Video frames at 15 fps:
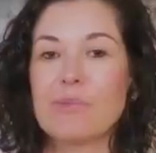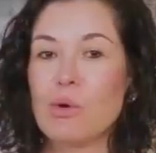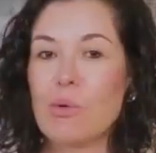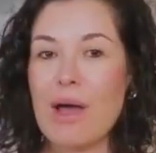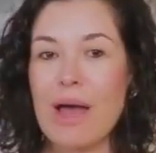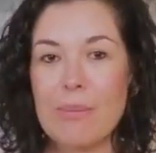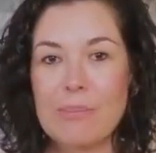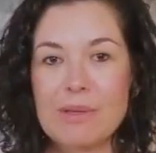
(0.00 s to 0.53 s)
your
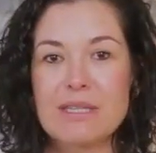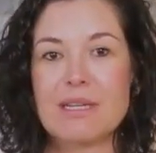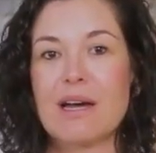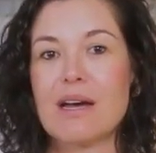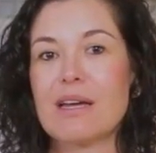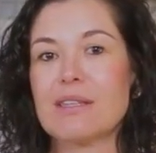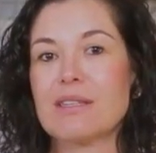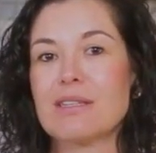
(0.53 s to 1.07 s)

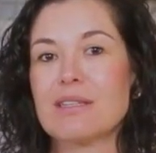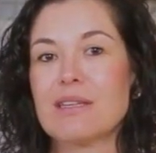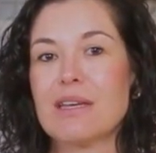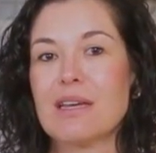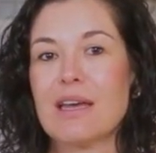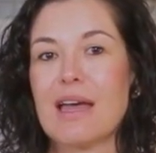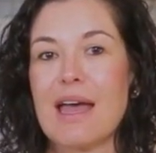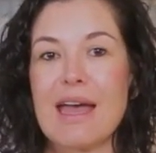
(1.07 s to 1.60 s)
appetite,
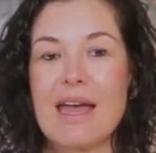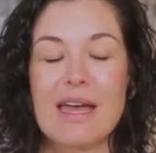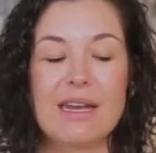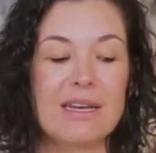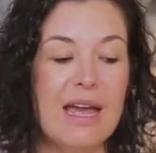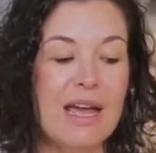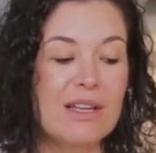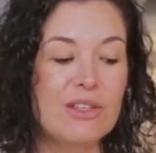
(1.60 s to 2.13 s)

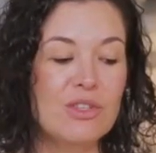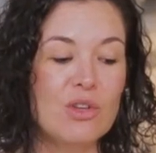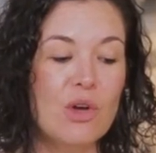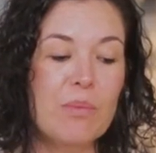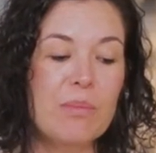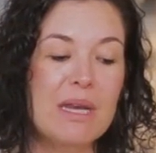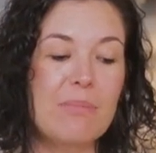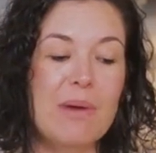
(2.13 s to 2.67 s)
and has so
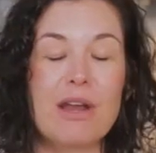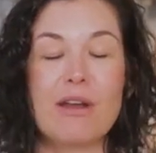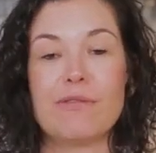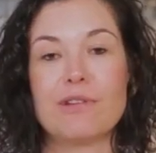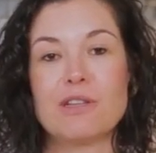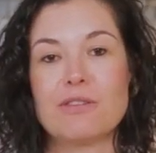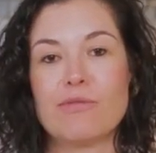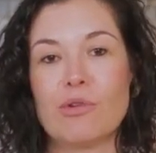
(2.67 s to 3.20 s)
many
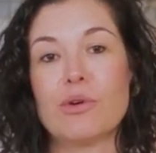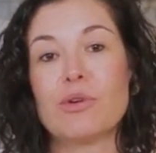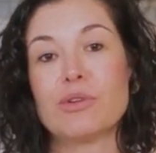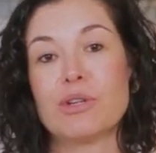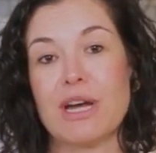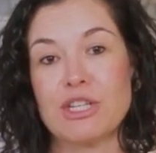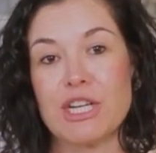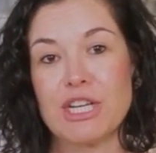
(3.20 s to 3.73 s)
benefits for your
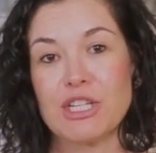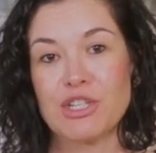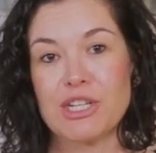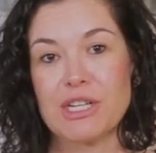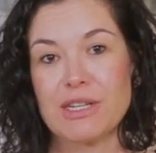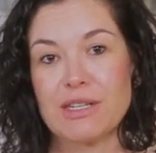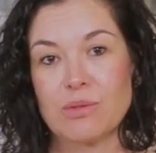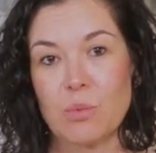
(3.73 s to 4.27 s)

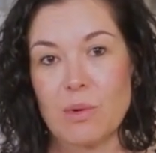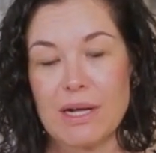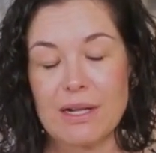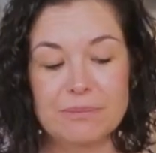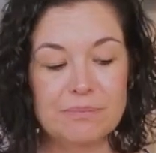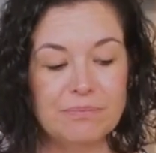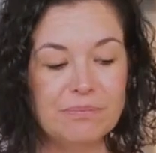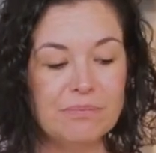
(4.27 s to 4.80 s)
digestion as well.